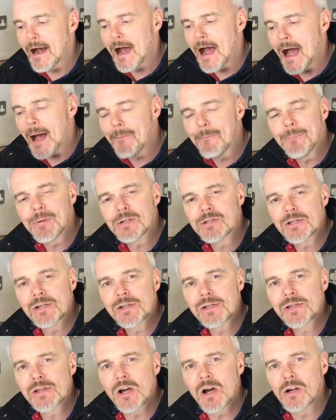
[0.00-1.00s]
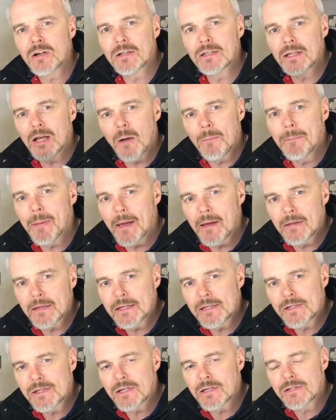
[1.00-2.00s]
Amperages are a little bit
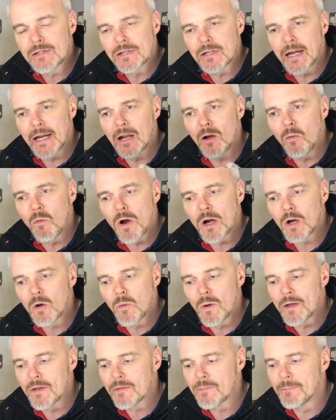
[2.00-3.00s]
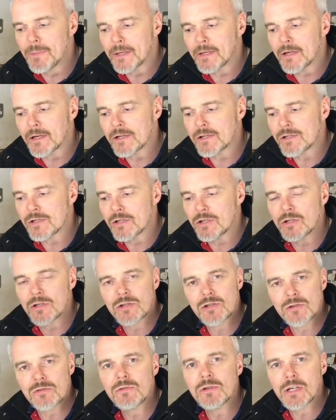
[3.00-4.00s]
easier to kind of work with, because you're
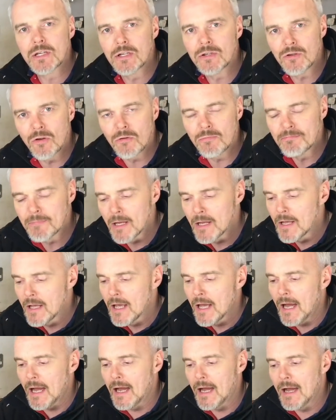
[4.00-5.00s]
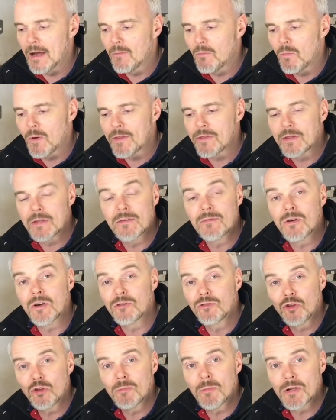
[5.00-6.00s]
soon going to know whether you've
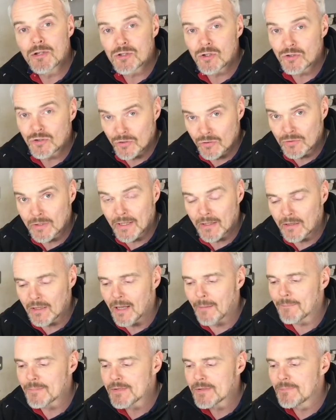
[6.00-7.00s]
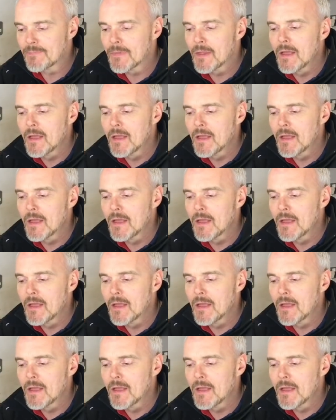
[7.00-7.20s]
got too much or too little amps.